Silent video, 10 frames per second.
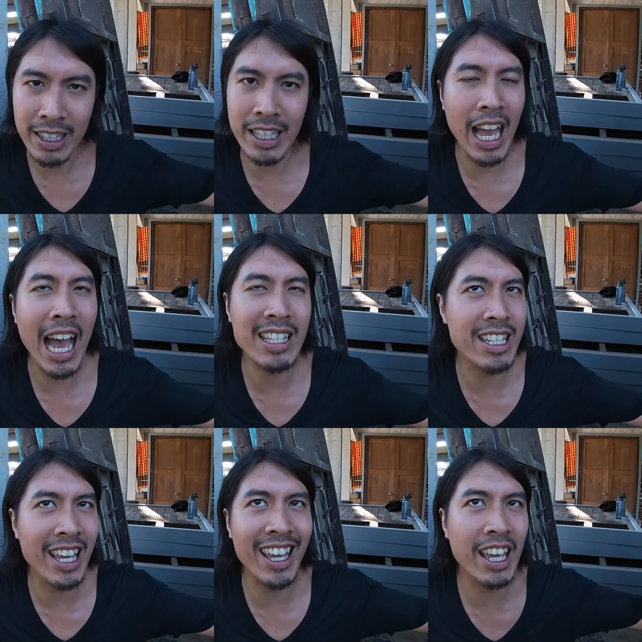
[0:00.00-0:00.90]
the
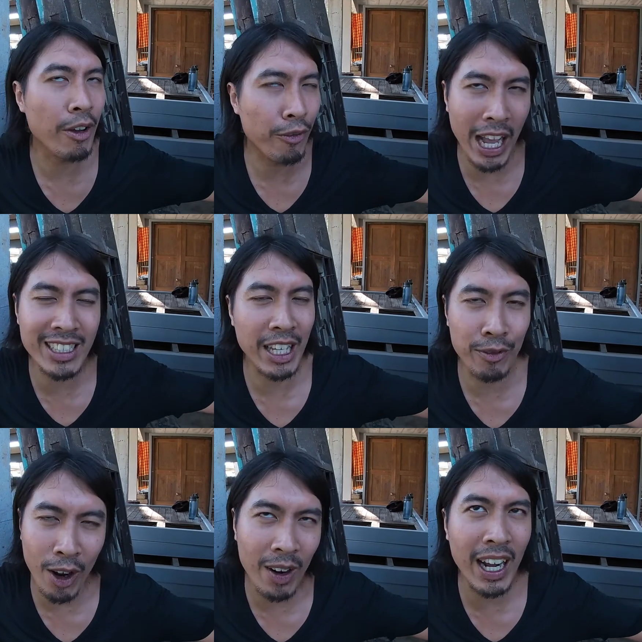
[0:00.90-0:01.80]
IG Friends and
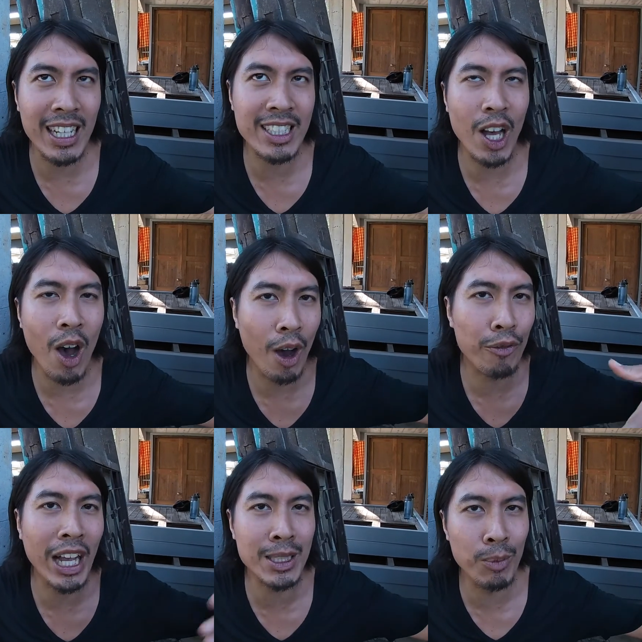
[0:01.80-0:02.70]
Forest or
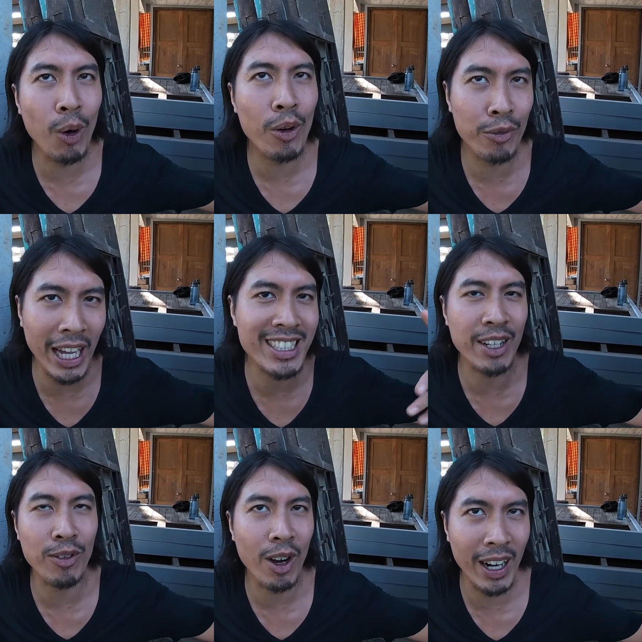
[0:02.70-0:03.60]
Facebook Friends and
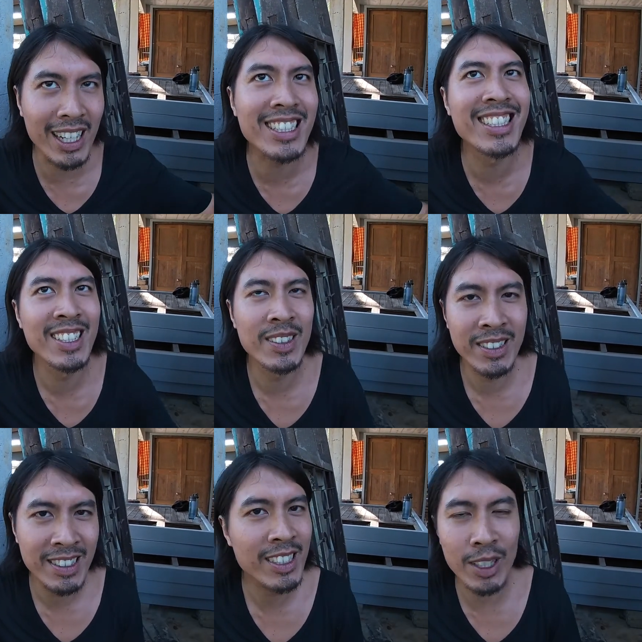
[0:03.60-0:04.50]
Forest.
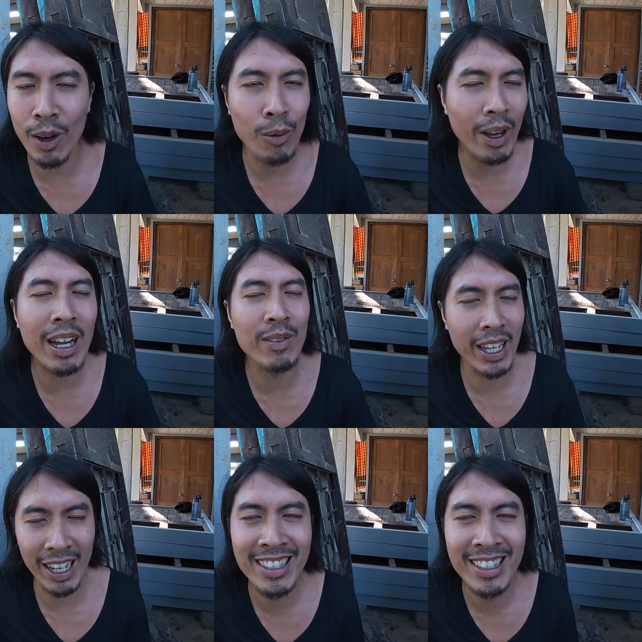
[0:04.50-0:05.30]
So welcome here.